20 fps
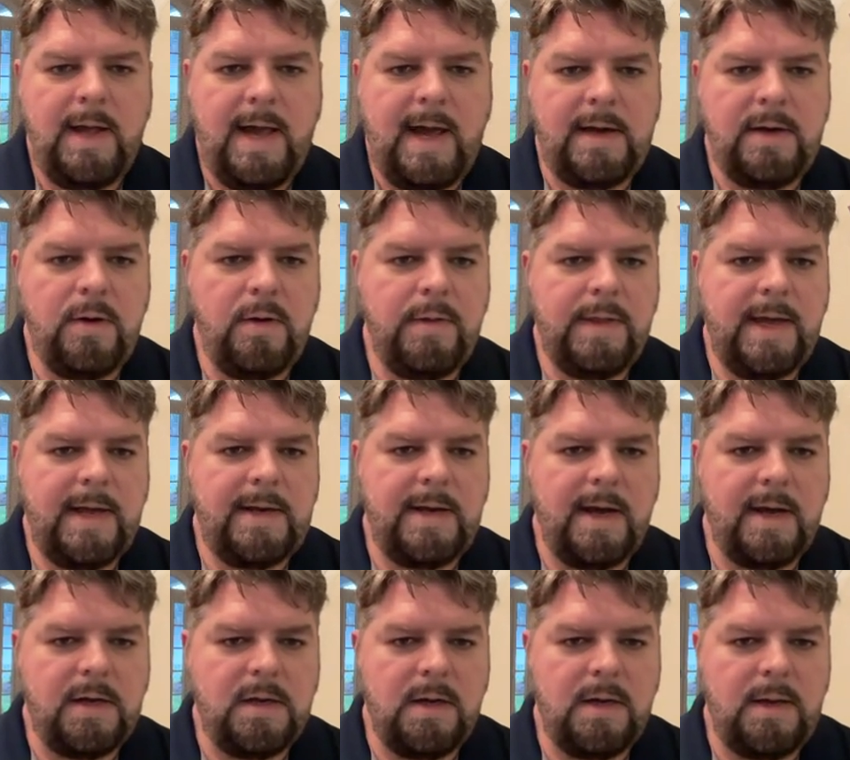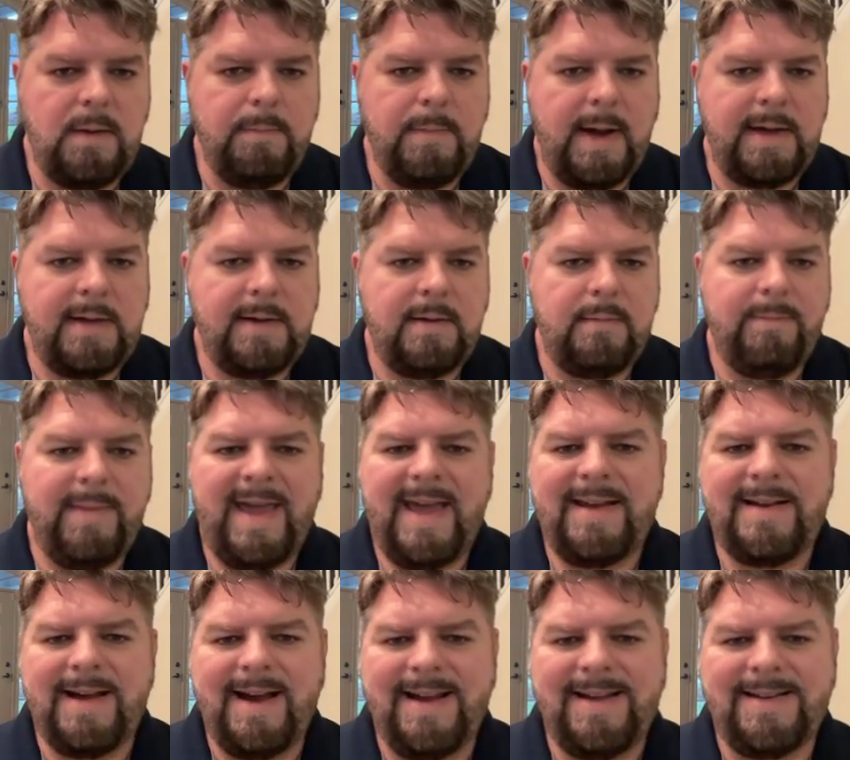I know that cutting
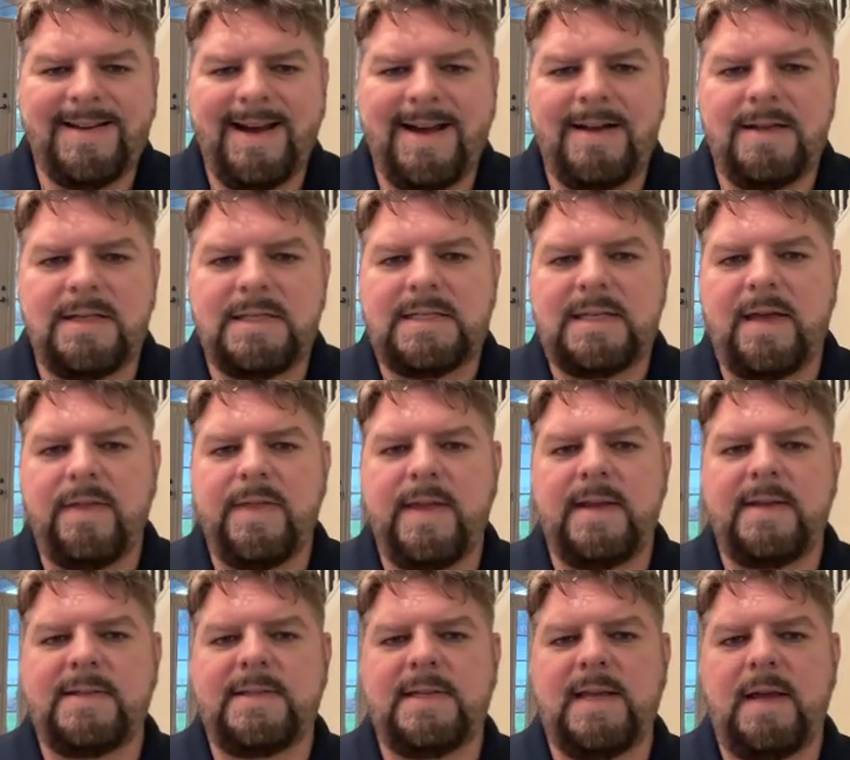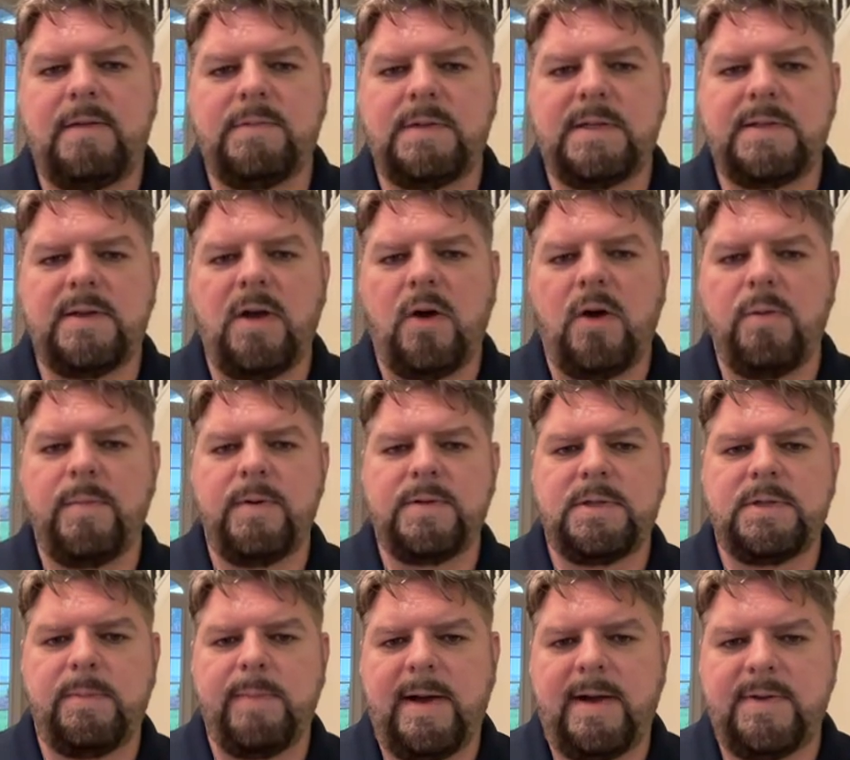Matt Ioannidis, I think, saves us
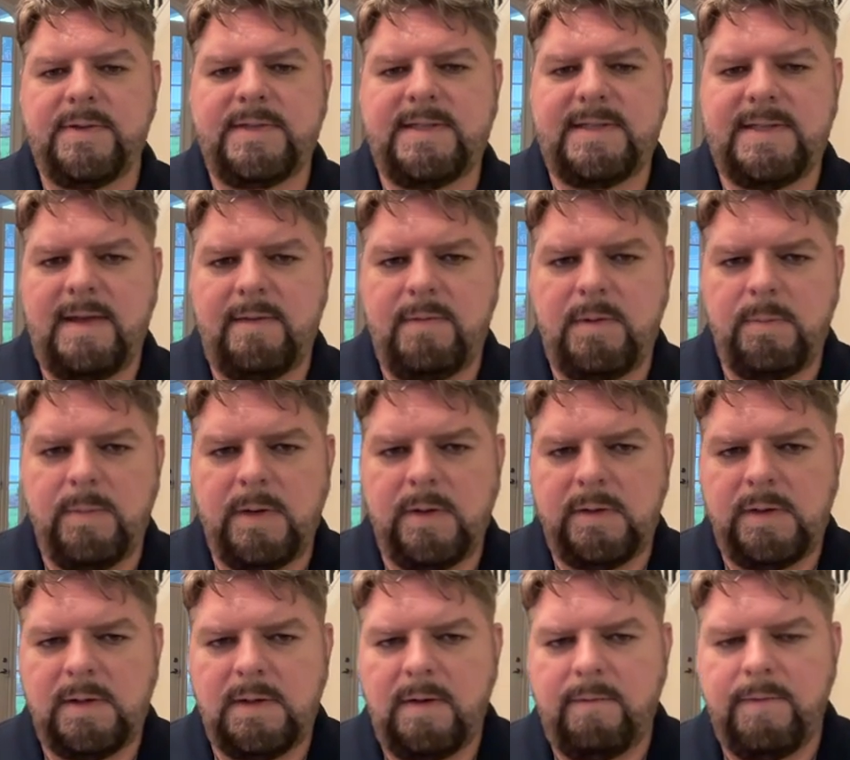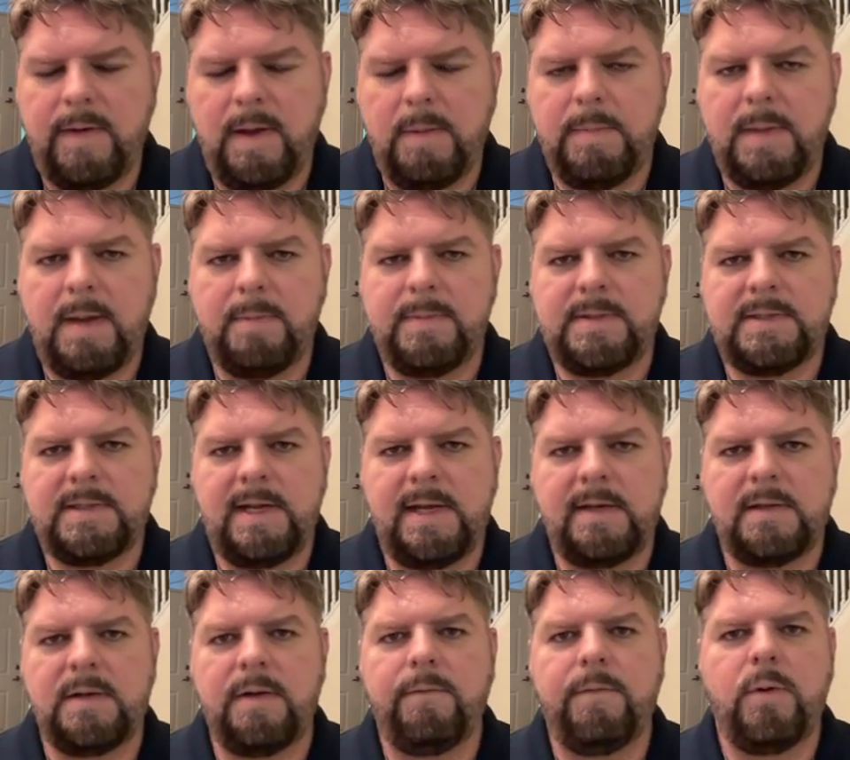almost about $7 million, if I'm not
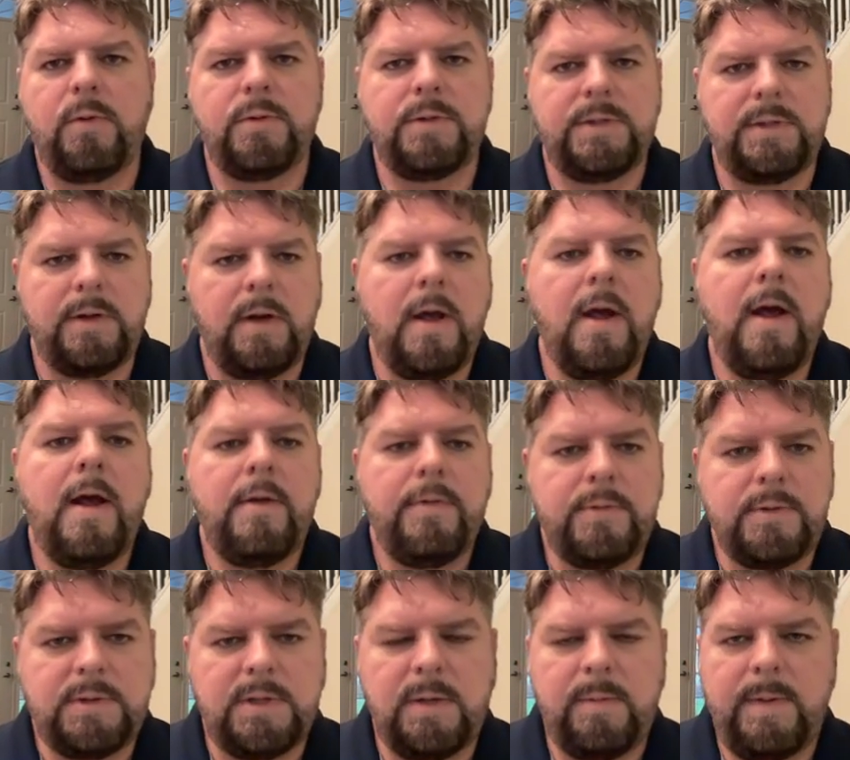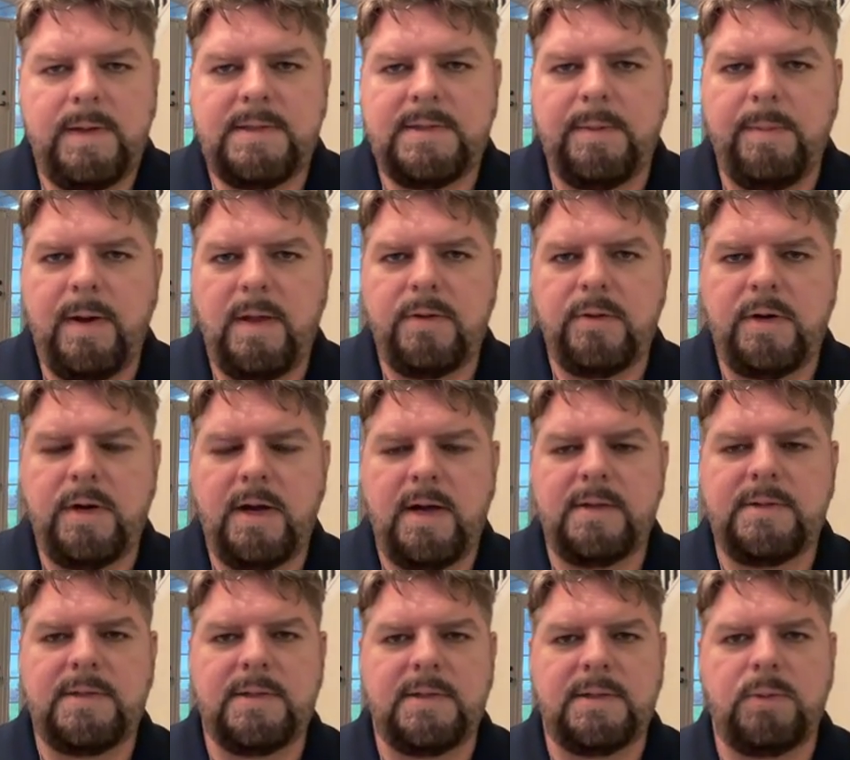mistaken. Of course, there's going to be some other
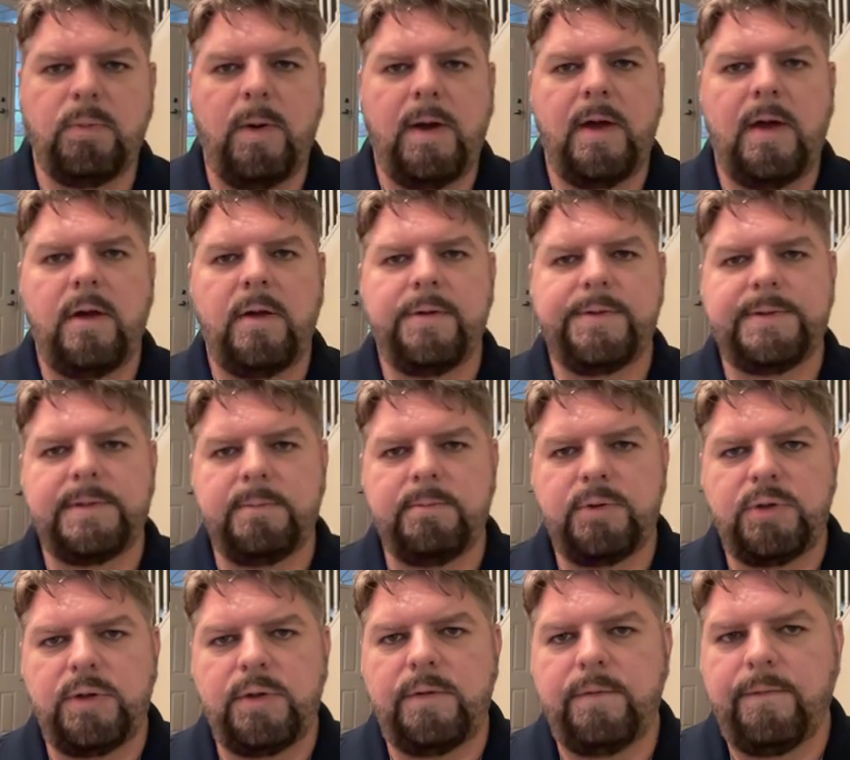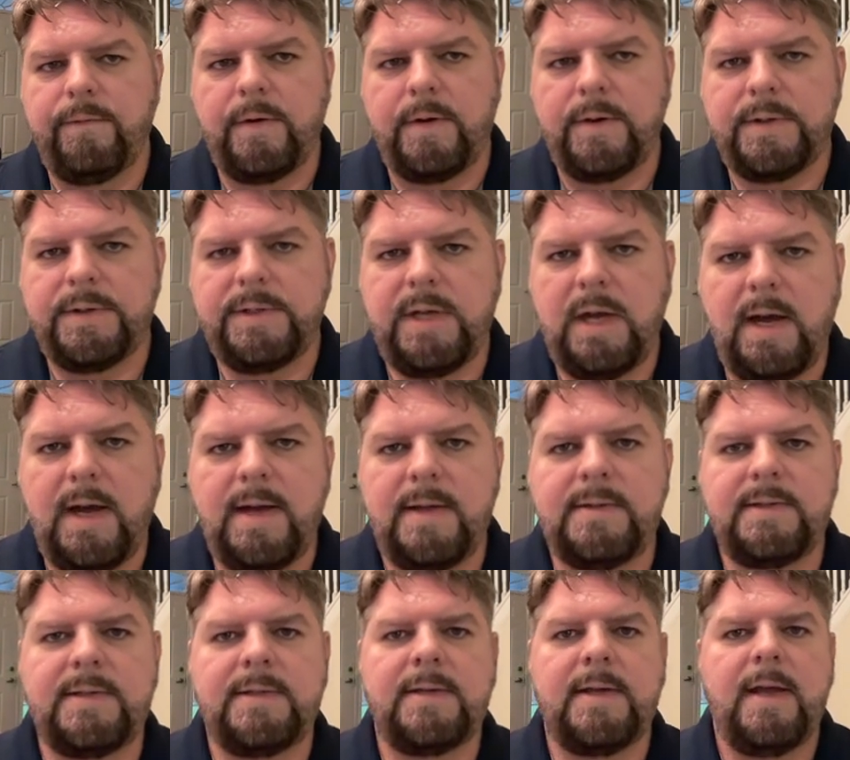cuts as well, some June 1st
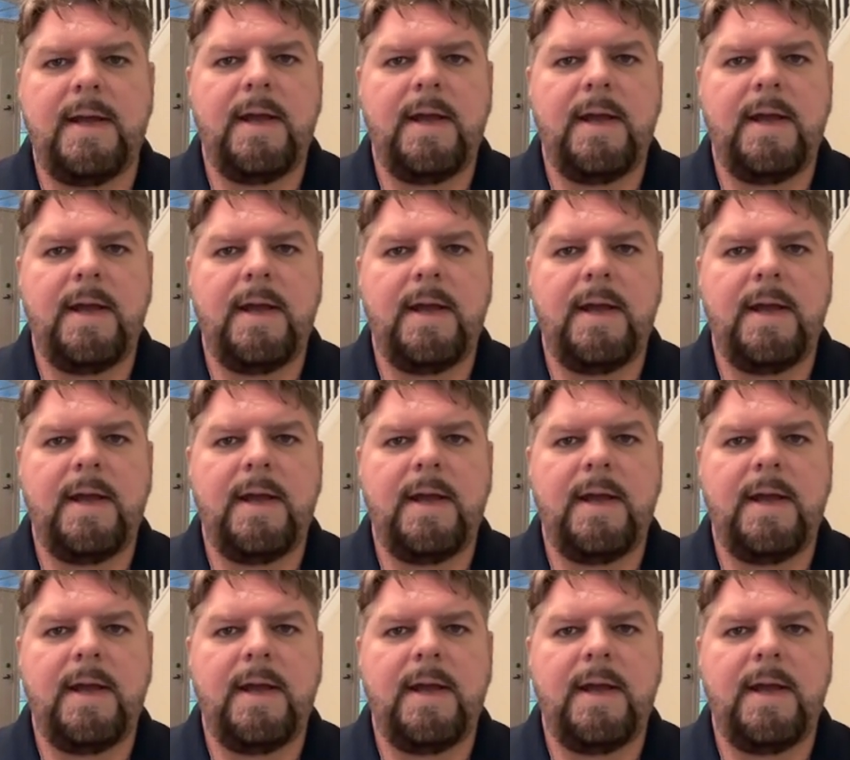cuts.